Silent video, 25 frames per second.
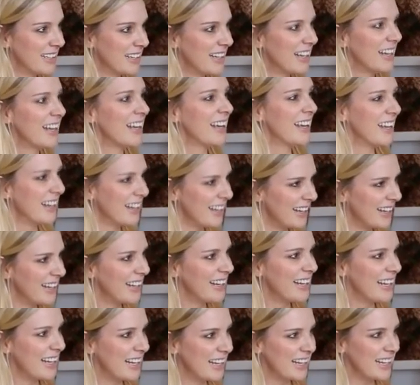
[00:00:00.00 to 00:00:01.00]
you should aspire
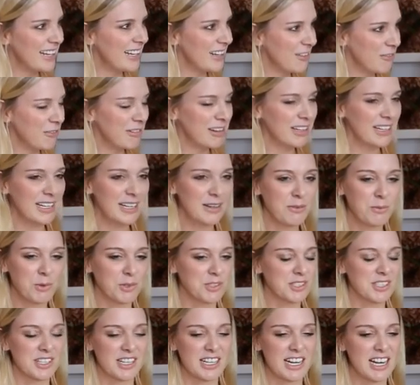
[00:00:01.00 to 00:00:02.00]
to be. It really yeah.
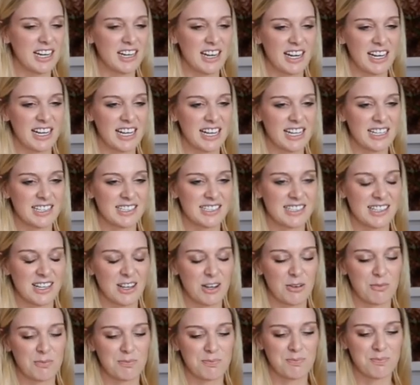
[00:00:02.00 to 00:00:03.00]
wasn't, and I guess
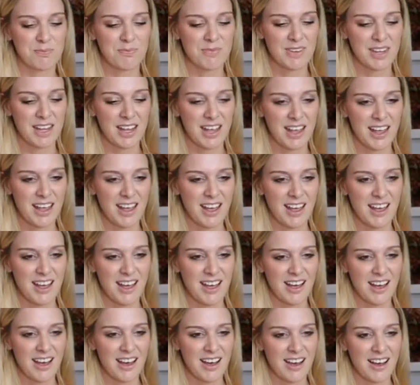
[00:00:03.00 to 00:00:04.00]
um,
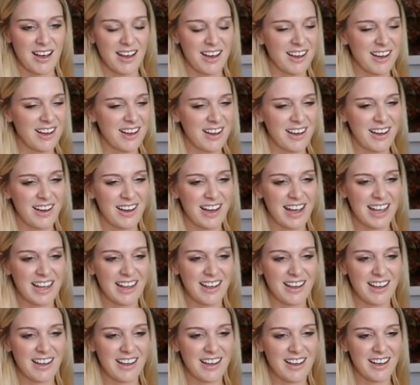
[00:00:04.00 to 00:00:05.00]
I,
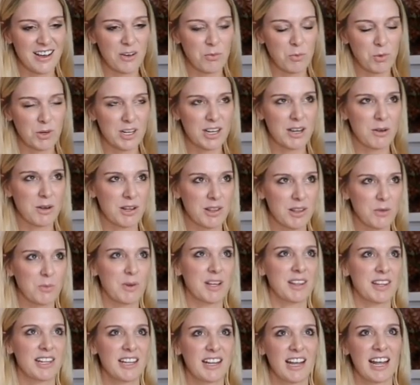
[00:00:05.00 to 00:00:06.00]
what I, the
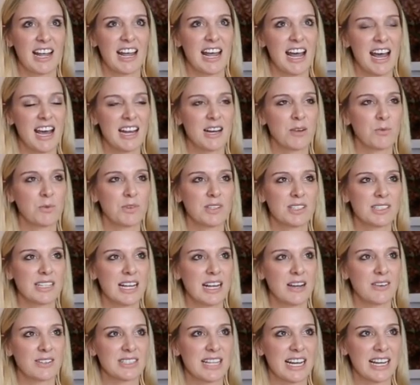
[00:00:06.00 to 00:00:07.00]
one thing I had, I wouldn't
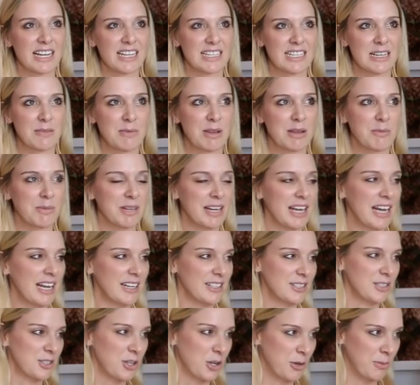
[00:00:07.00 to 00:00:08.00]
say I was academic, but I had
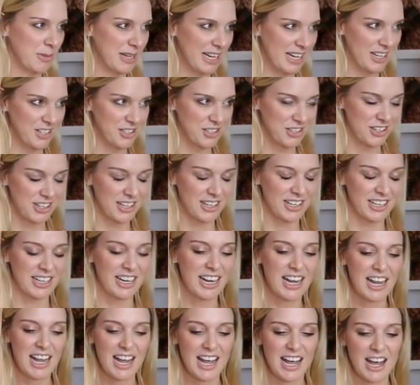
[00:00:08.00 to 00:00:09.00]
determination, and
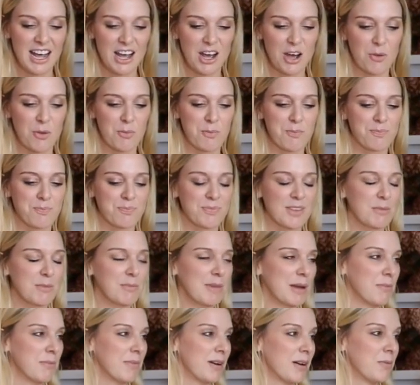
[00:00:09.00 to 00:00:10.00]
um,
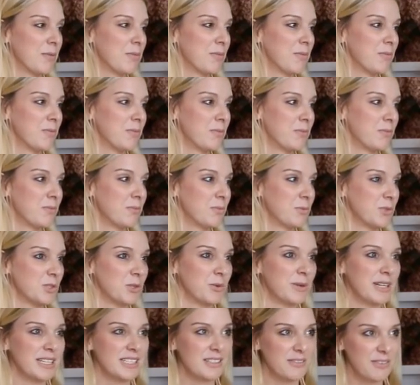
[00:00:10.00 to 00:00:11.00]
my mum was
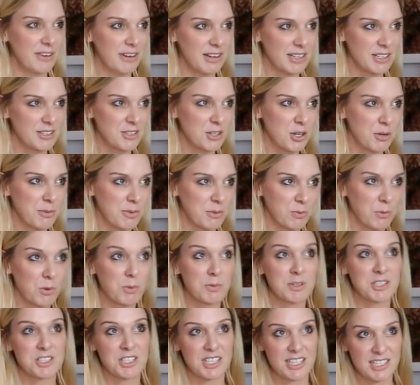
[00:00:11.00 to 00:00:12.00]
always a very determined
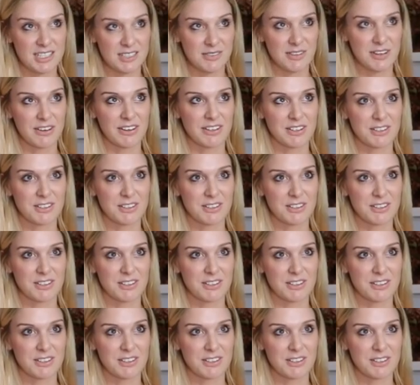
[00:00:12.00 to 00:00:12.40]
woman. She is a very